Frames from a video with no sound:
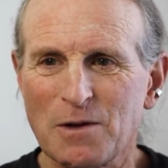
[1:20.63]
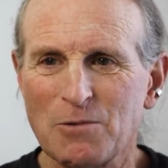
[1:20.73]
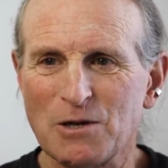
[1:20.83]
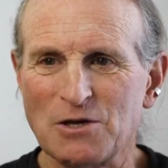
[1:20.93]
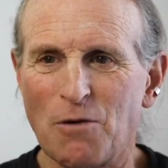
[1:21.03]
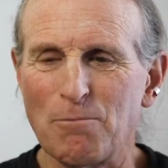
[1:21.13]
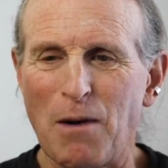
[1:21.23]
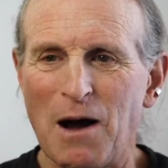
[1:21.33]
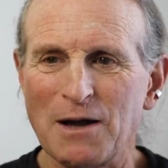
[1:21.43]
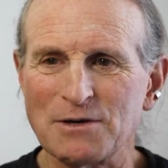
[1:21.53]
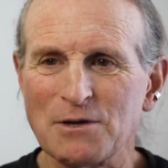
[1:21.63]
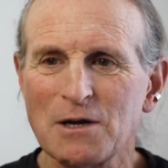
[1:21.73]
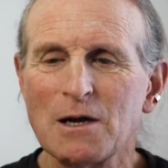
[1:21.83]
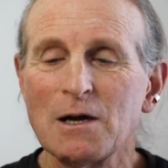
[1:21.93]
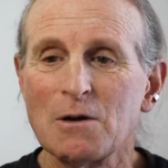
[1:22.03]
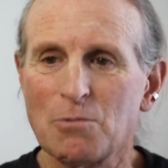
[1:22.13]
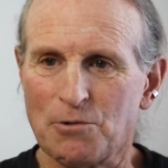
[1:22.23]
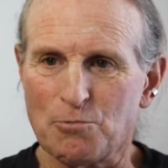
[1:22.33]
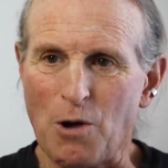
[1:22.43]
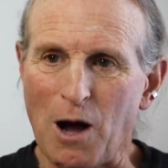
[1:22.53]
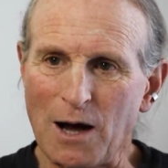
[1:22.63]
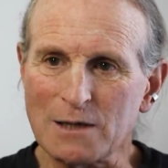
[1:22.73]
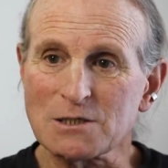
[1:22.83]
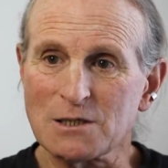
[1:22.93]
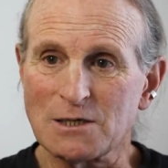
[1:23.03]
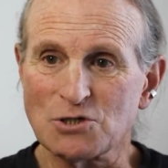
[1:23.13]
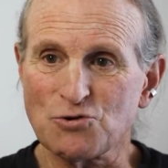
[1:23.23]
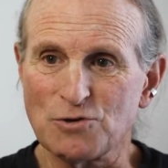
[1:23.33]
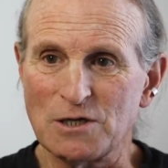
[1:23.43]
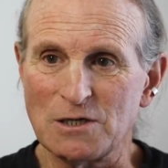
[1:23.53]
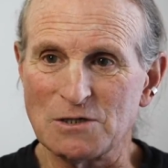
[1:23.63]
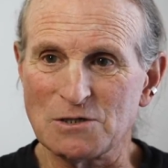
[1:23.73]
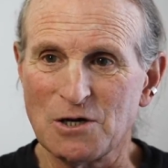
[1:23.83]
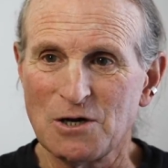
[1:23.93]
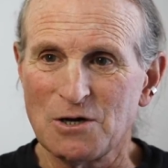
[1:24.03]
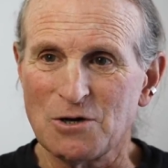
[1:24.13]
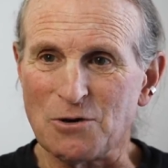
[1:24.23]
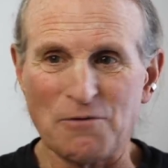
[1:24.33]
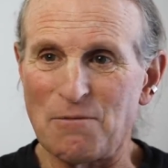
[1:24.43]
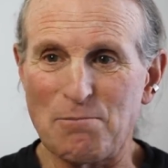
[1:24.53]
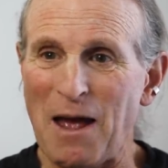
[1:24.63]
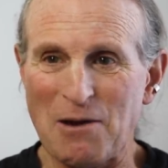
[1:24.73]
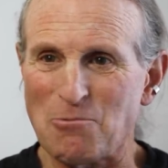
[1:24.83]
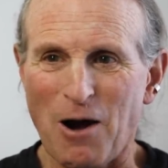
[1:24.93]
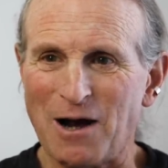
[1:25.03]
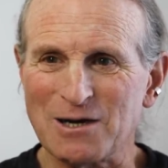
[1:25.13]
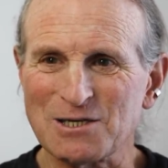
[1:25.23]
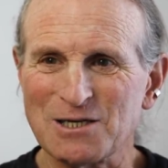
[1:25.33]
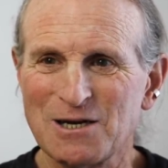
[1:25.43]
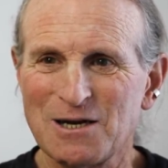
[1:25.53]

We don't bond with rocks and trees or even pet rocks